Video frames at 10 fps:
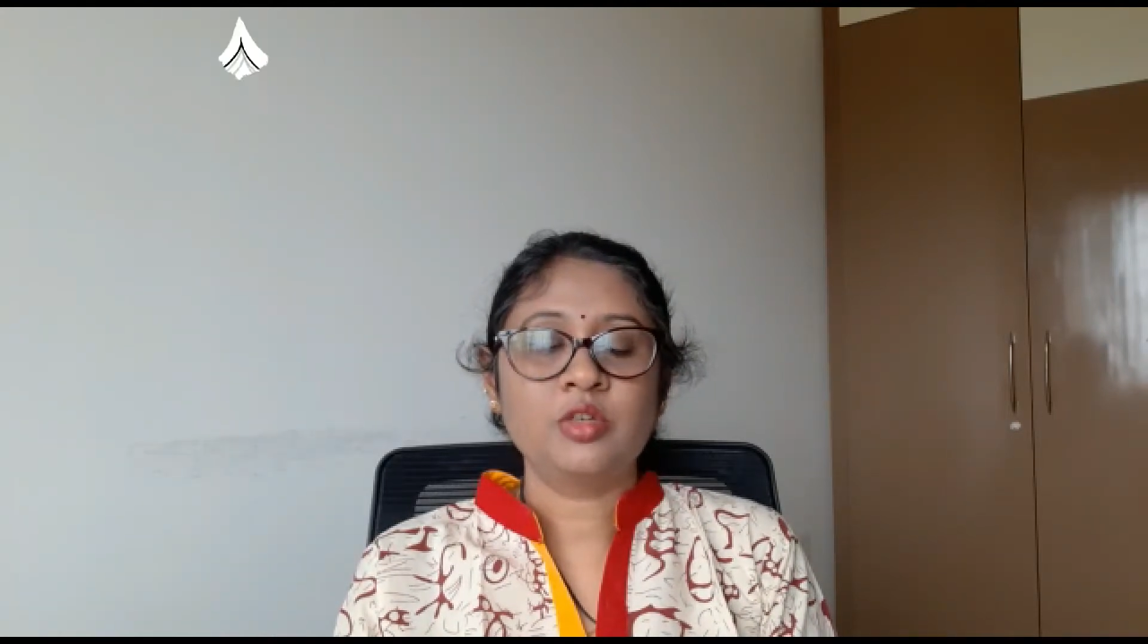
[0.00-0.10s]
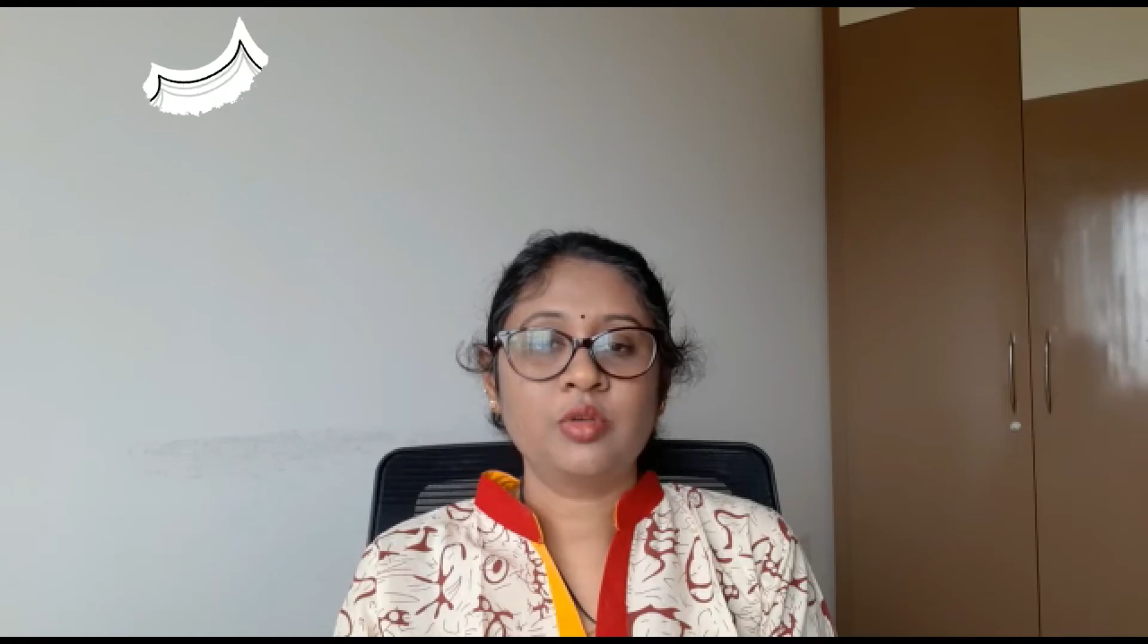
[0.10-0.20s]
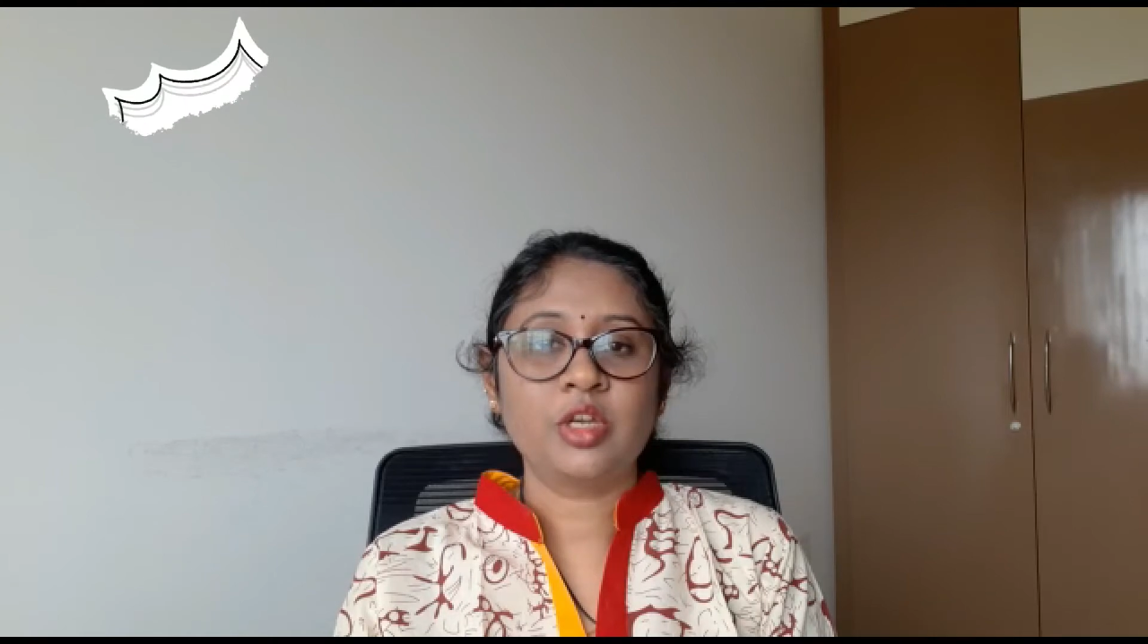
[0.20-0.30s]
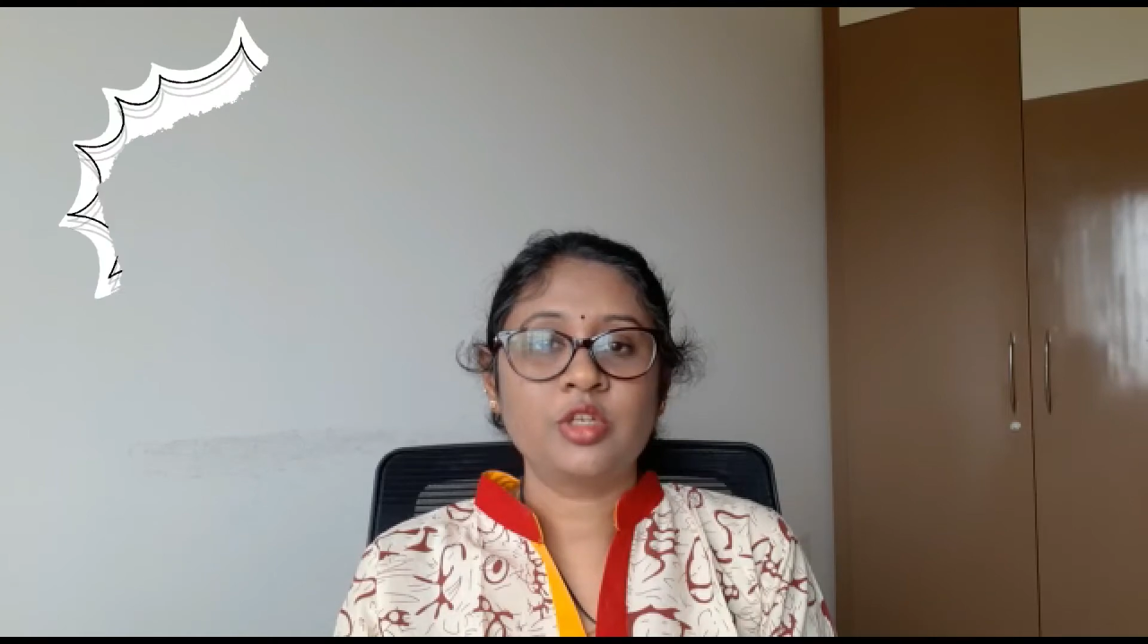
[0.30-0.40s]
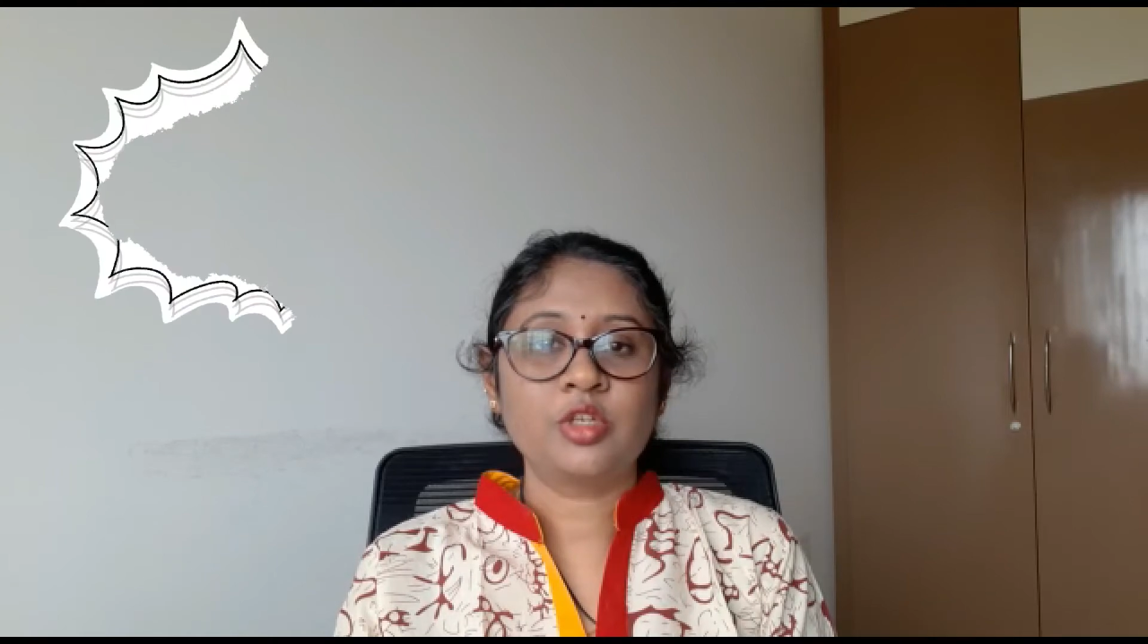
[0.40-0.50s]
to
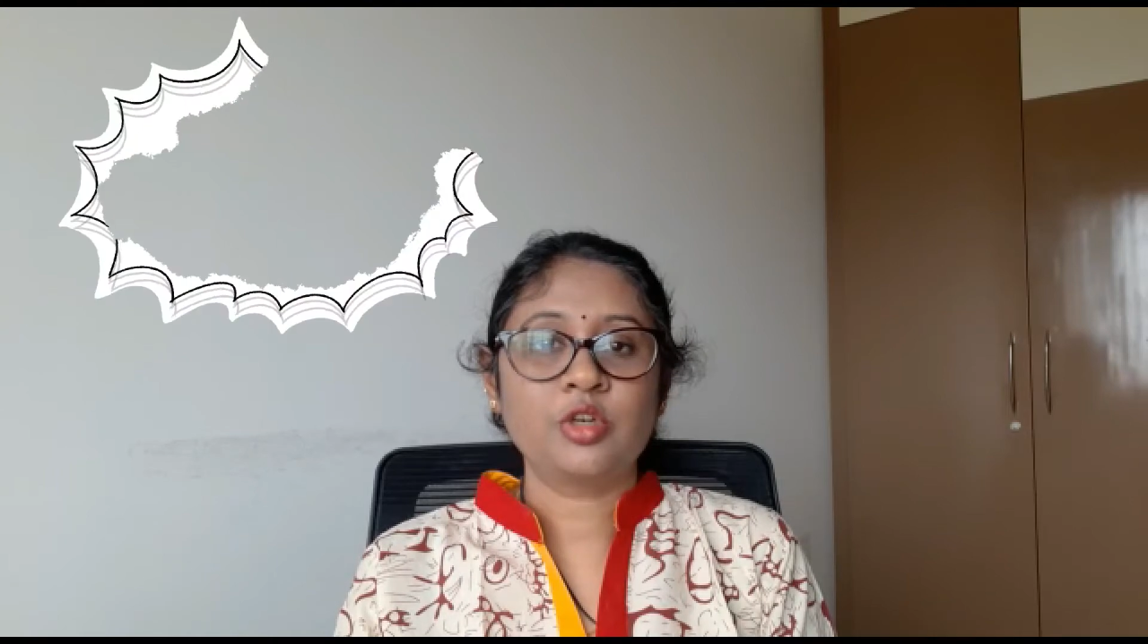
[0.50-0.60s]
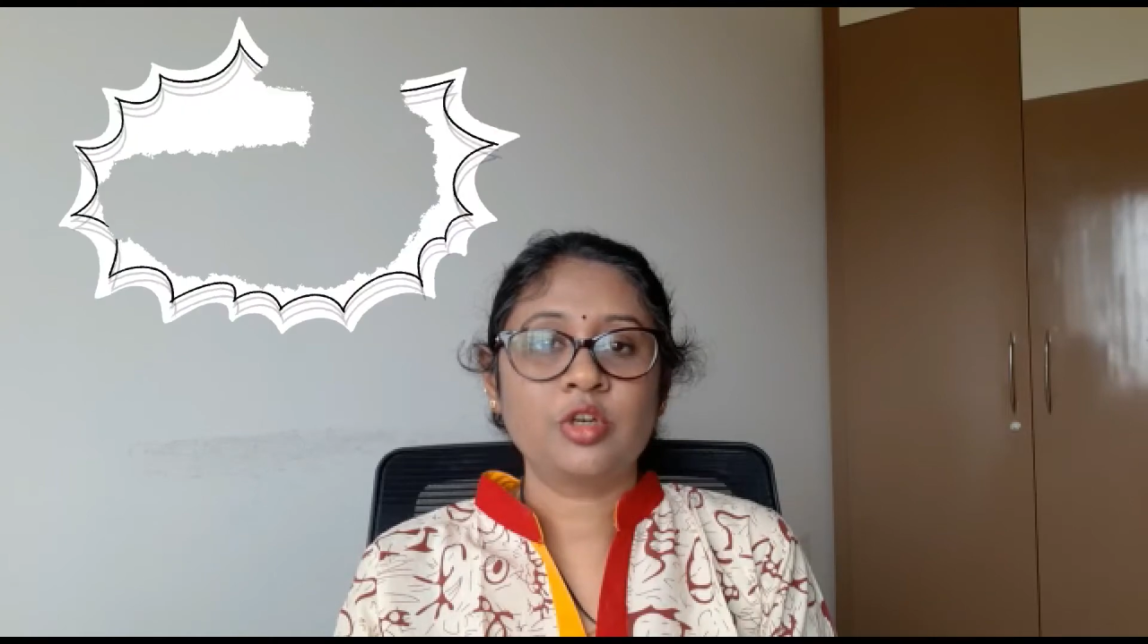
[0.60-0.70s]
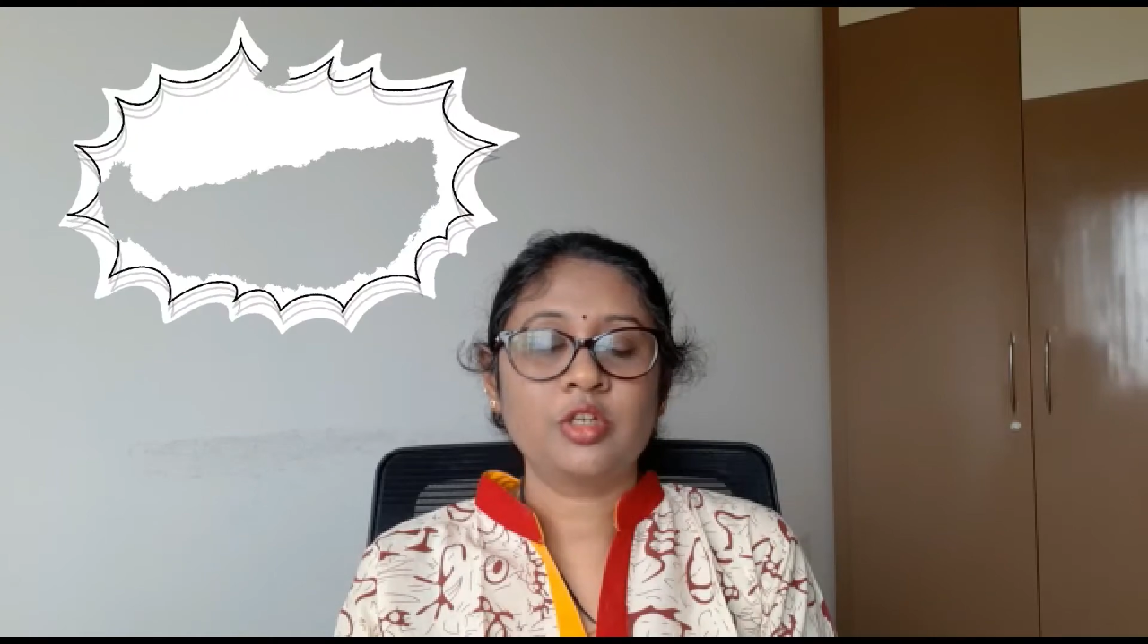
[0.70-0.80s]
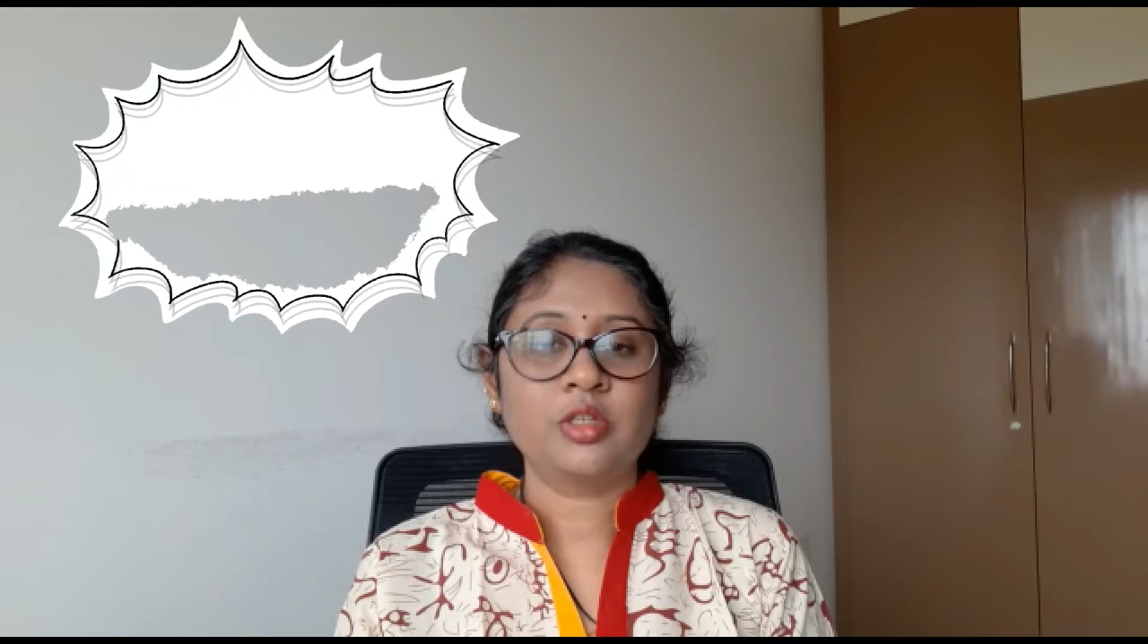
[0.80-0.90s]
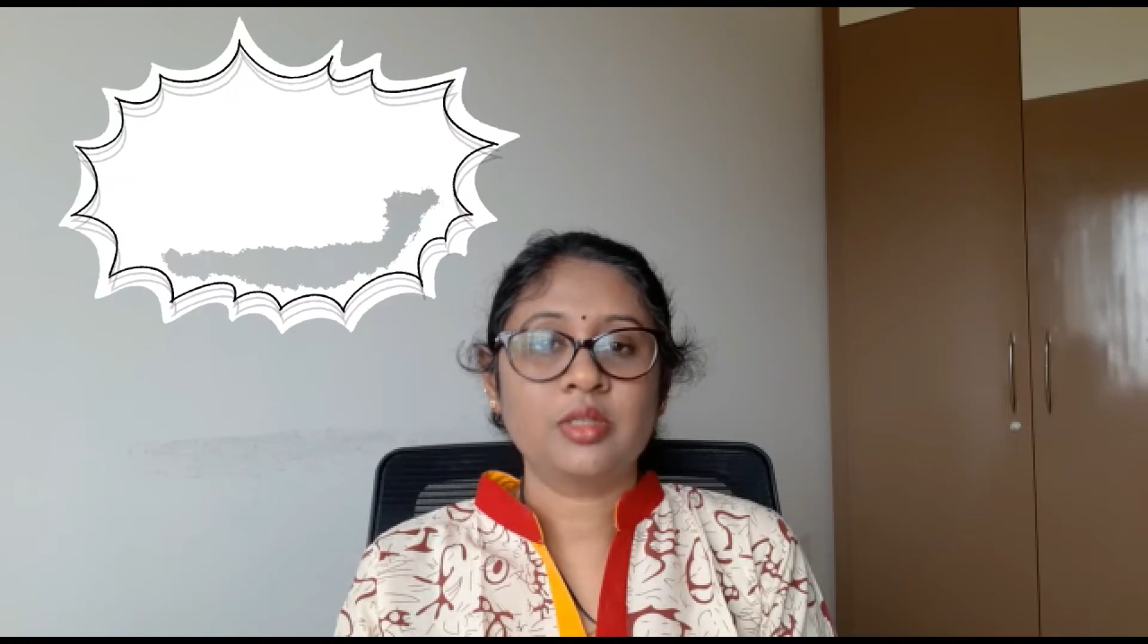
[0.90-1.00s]
ensure